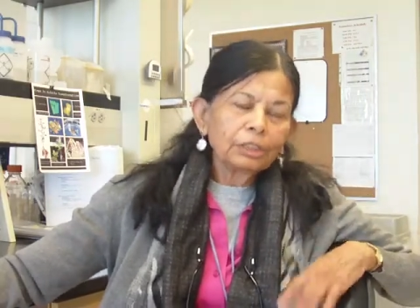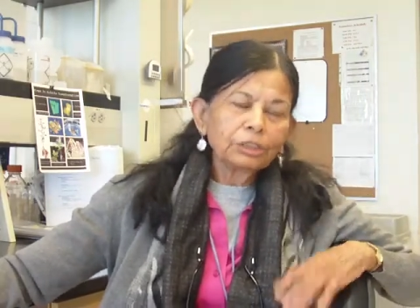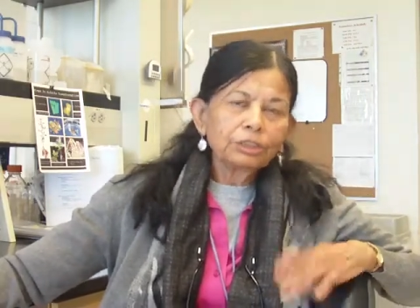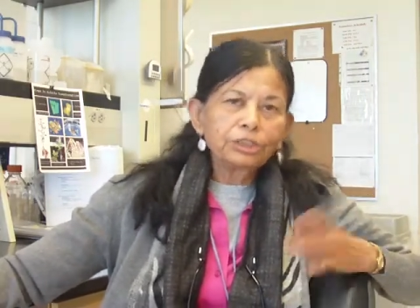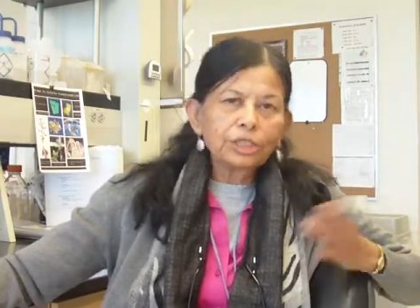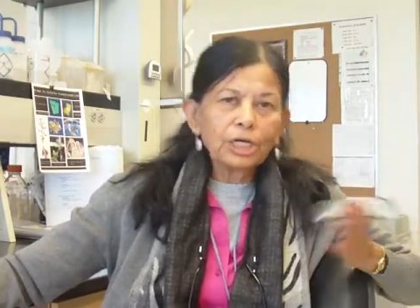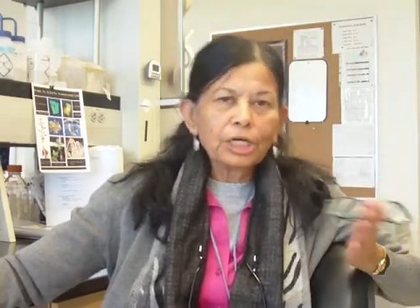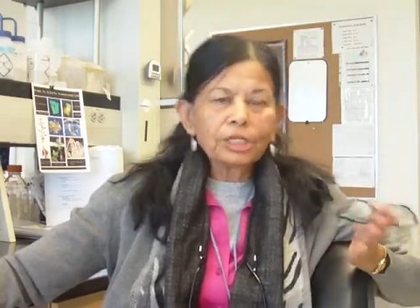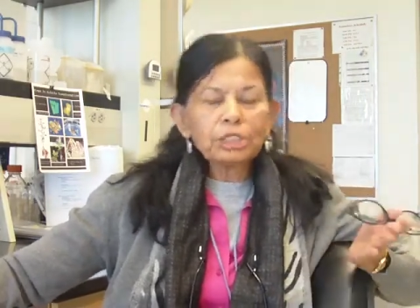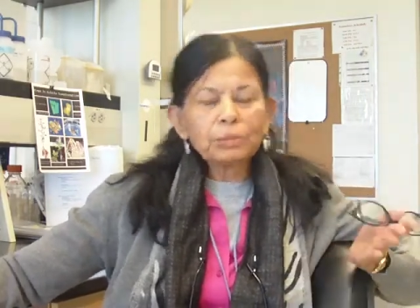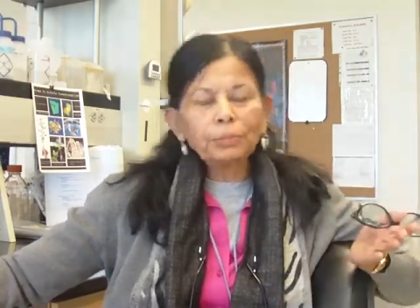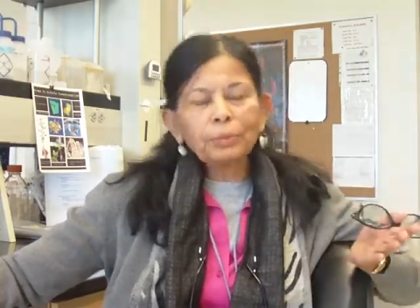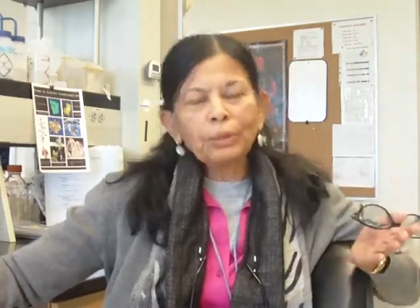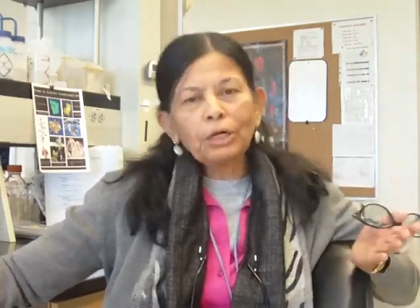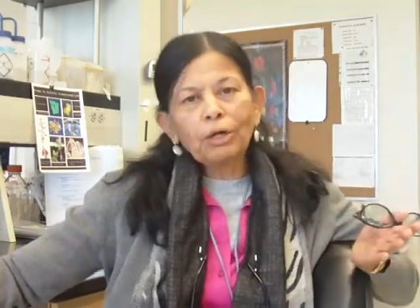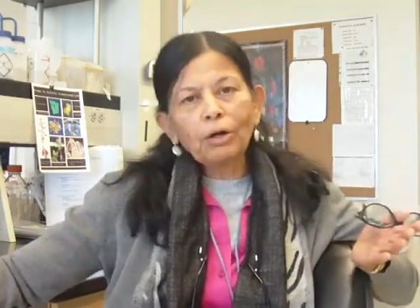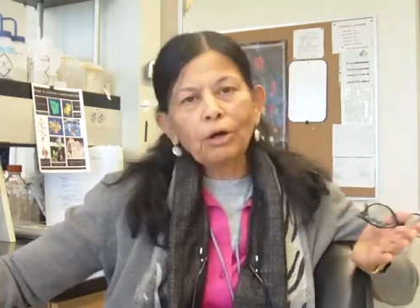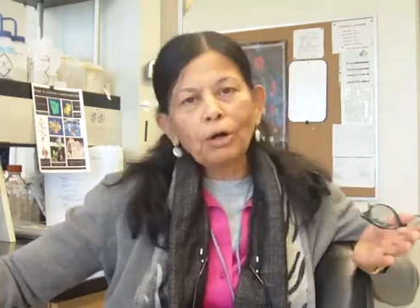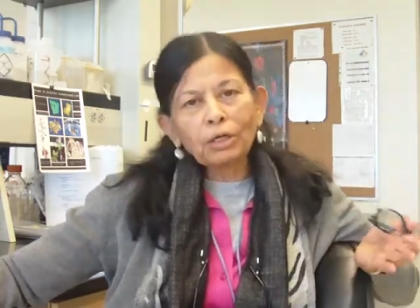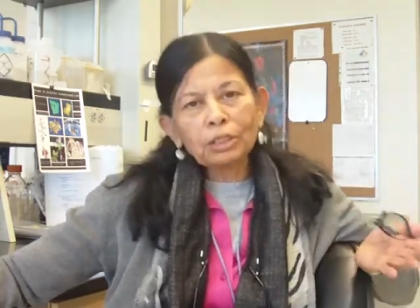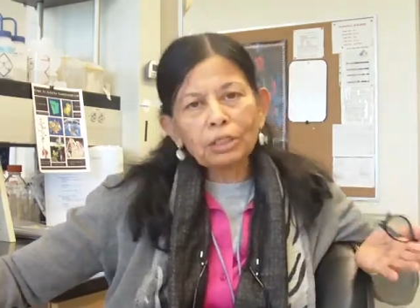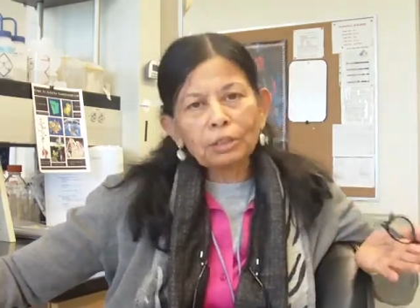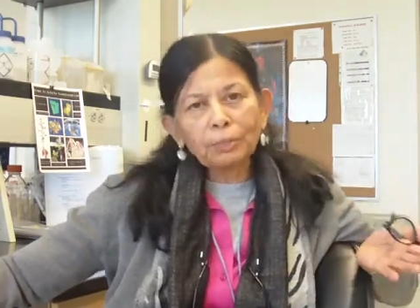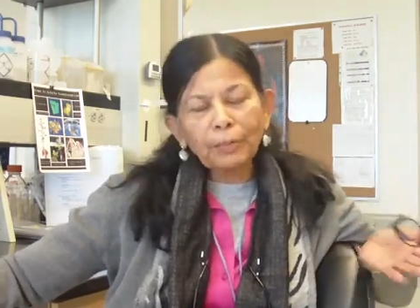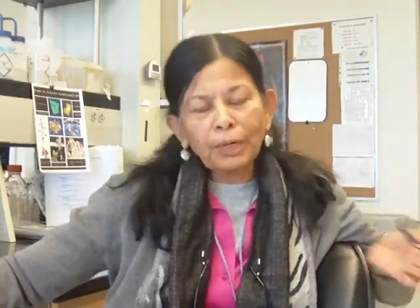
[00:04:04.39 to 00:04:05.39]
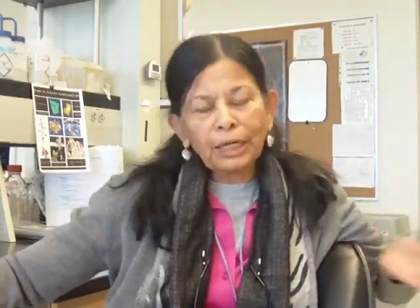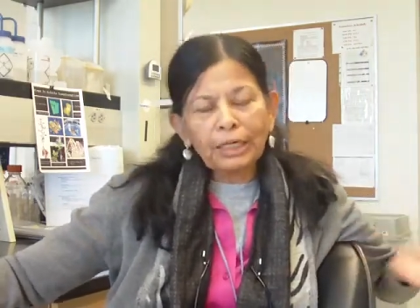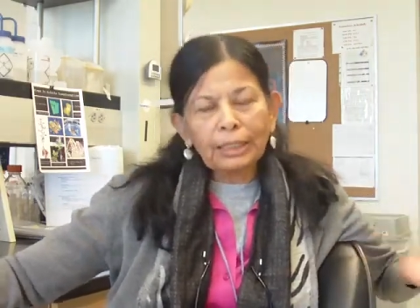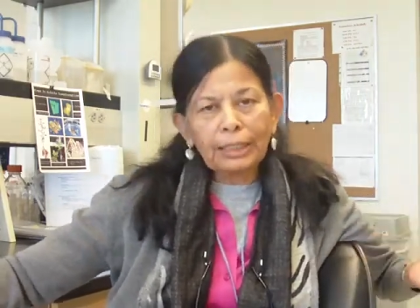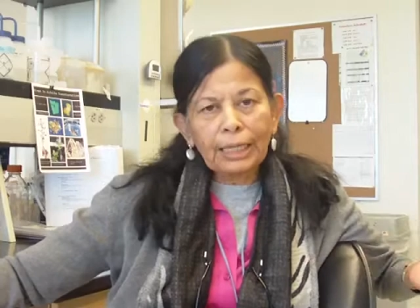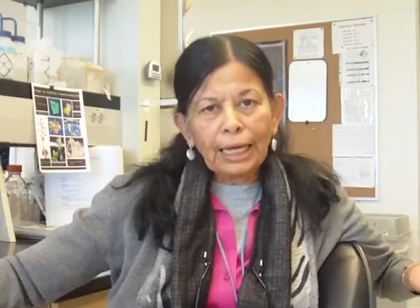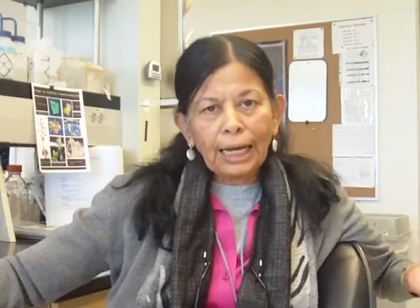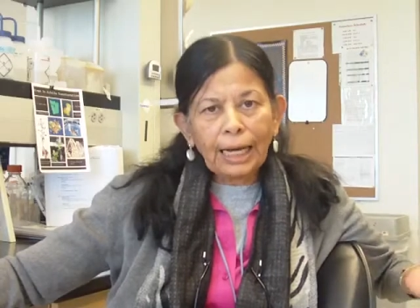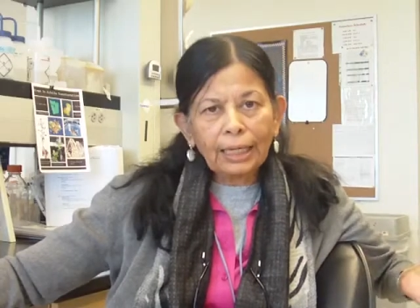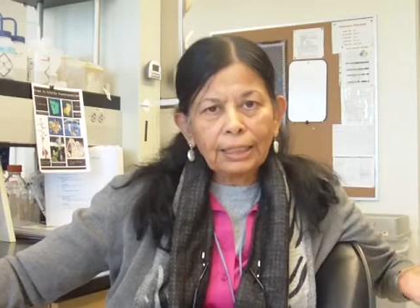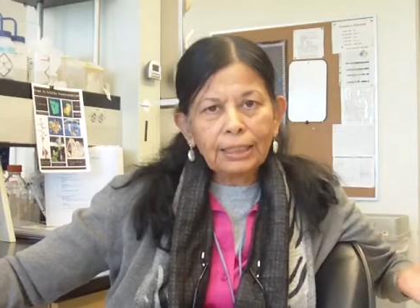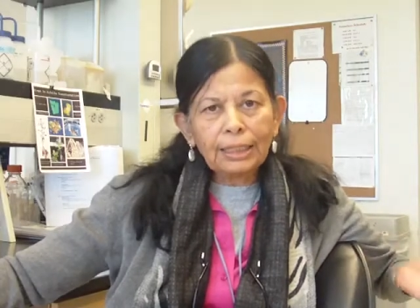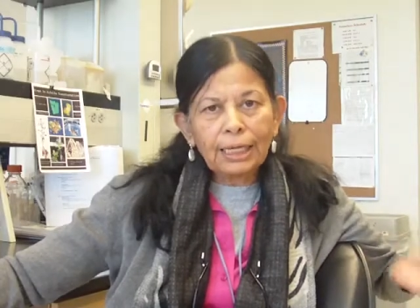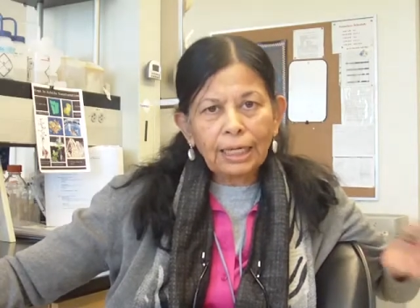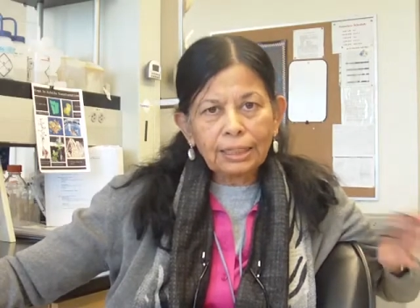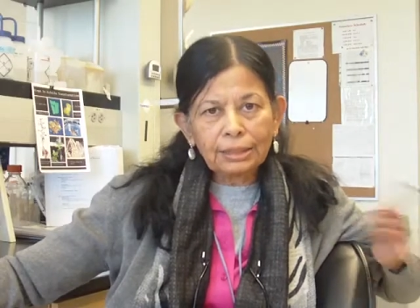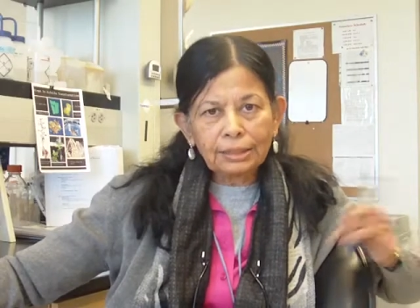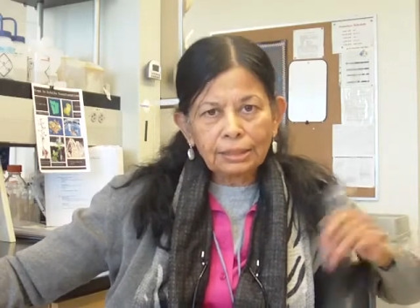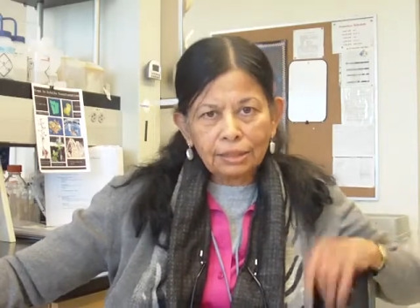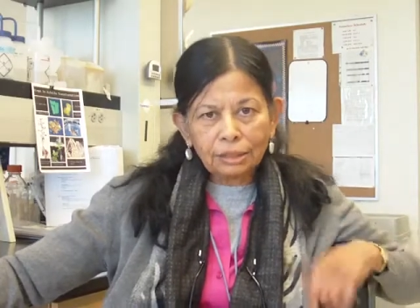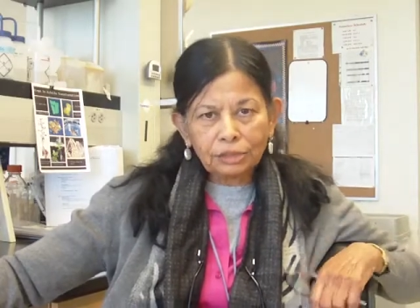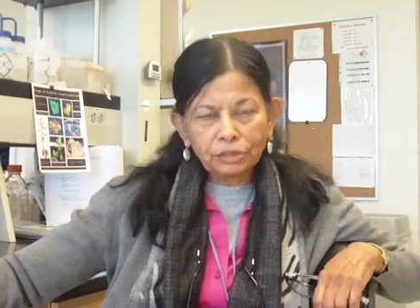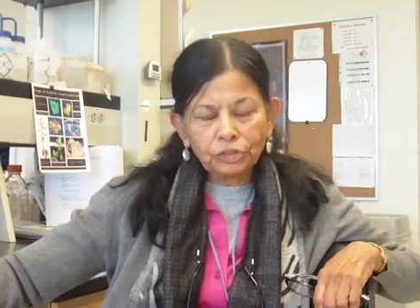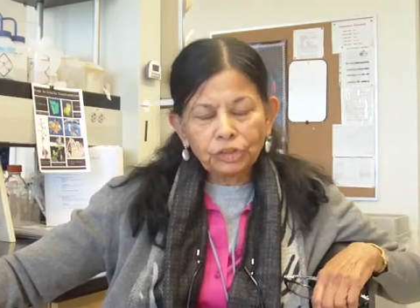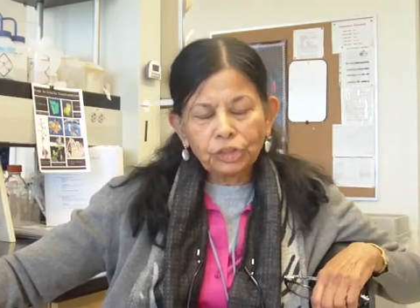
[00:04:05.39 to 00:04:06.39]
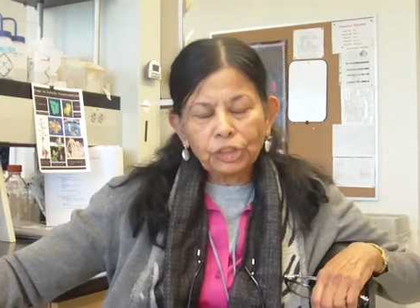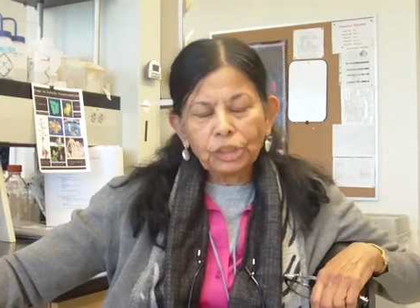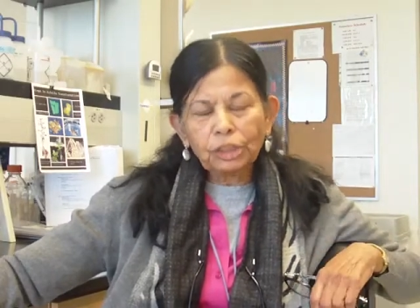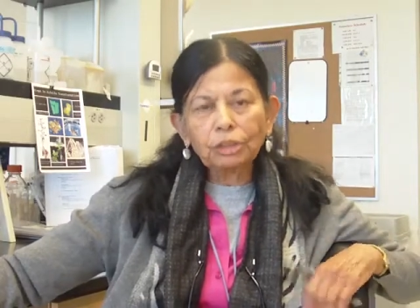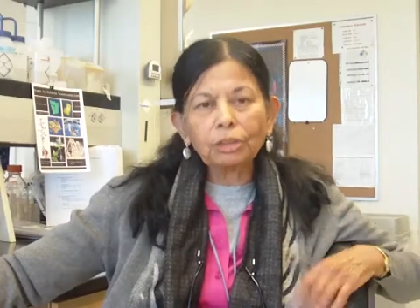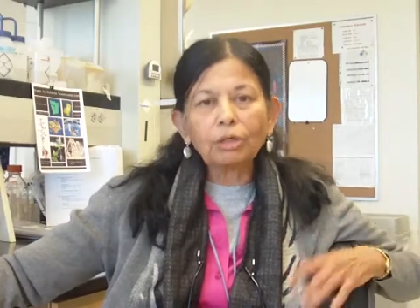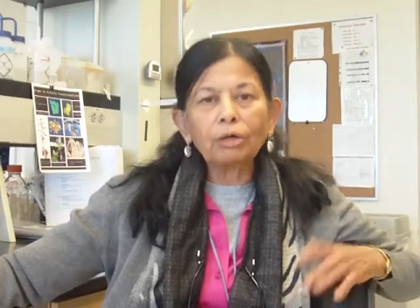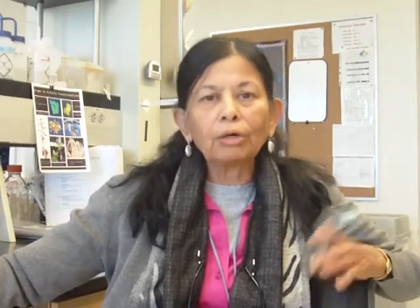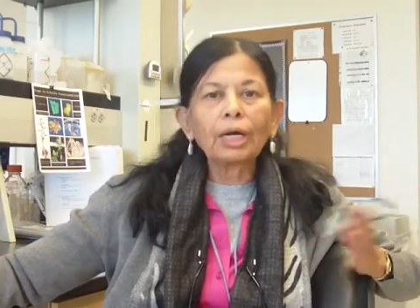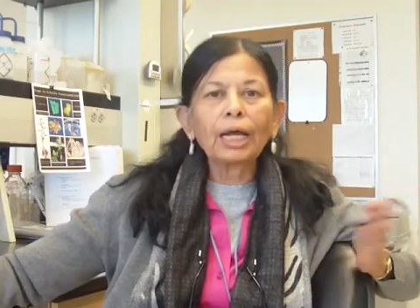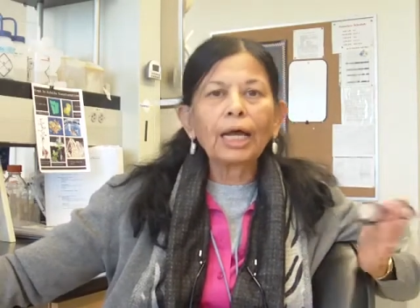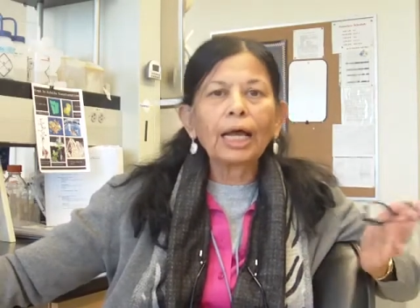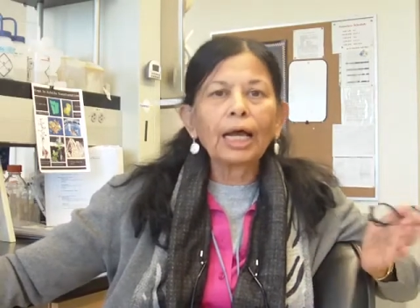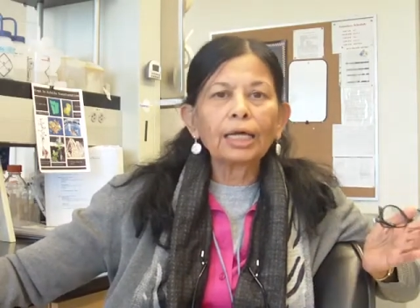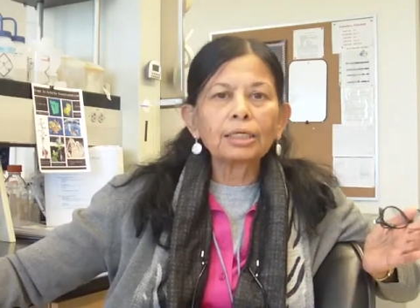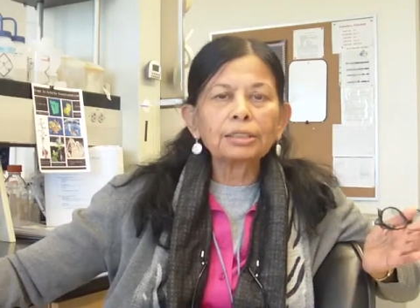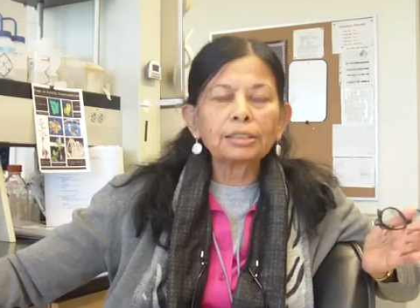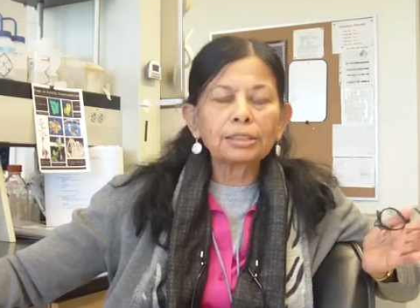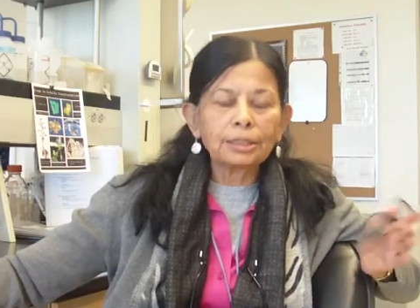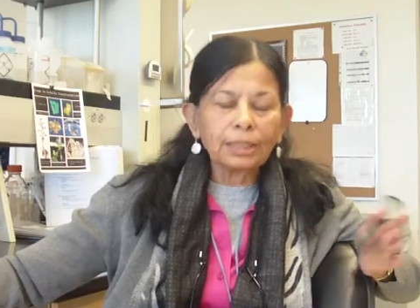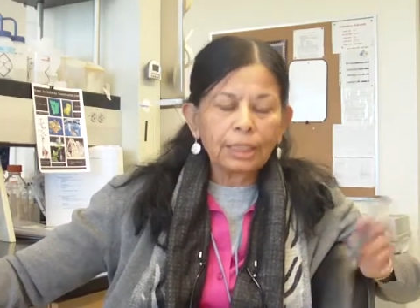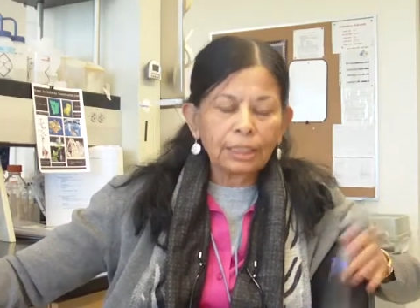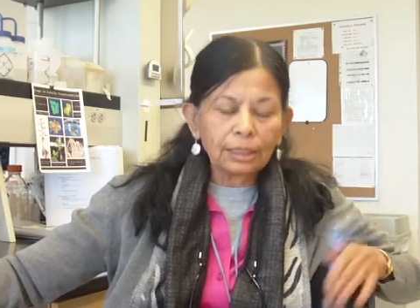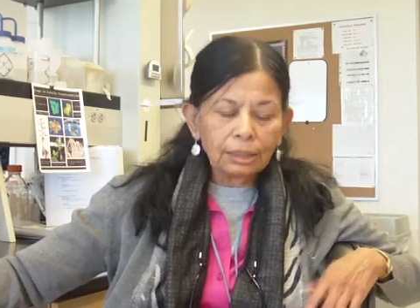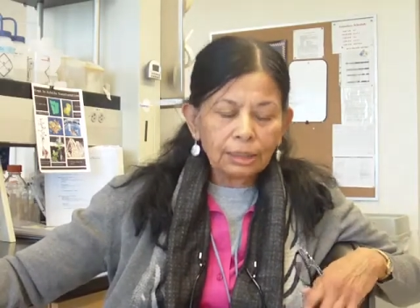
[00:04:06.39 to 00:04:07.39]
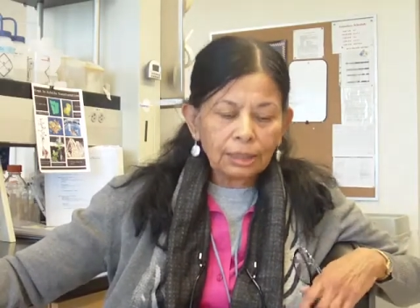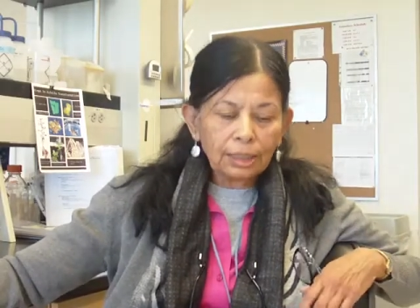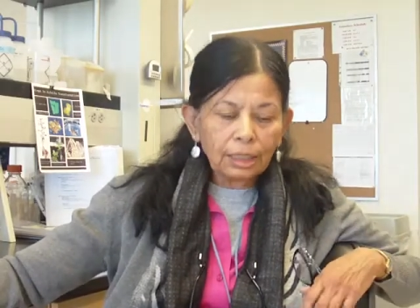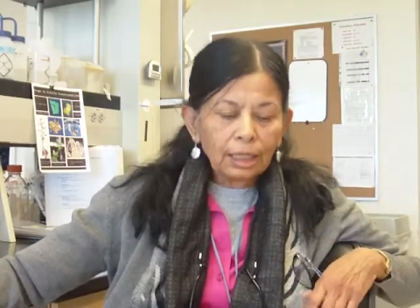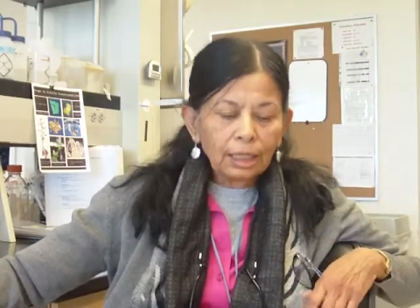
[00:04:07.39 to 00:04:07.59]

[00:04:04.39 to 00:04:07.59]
Just because my dad has the gene or has that